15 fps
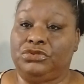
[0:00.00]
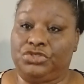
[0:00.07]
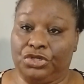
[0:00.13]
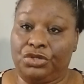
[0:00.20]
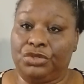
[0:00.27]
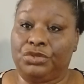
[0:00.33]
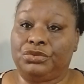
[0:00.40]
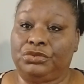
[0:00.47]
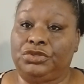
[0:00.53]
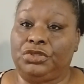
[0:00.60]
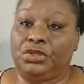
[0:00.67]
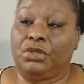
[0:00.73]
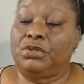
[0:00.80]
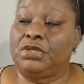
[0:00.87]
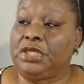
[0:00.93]
journal,
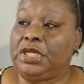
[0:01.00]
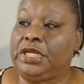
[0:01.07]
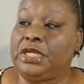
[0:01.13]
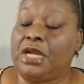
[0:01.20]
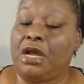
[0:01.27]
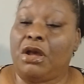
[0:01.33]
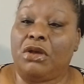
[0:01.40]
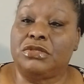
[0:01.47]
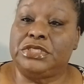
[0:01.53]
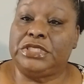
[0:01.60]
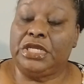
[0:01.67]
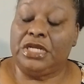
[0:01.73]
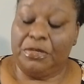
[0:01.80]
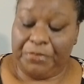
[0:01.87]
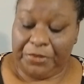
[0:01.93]
and get it all
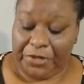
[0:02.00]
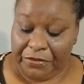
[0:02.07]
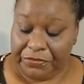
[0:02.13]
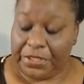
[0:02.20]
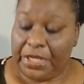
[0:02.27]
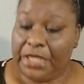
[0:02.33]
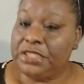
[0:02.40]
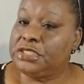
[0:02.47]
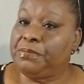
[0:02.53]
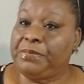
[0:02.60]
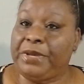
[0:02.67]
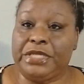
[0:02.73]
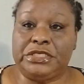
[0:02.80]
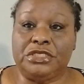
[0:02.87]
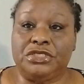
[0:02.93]
set up and everything, just a
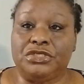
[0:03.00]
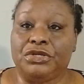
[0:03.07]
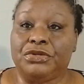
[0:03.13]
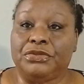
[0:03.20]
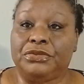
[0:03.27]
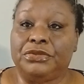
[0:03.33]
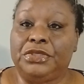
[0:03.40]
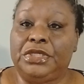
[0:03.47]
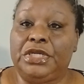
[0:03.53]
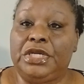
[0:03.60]
basic journal,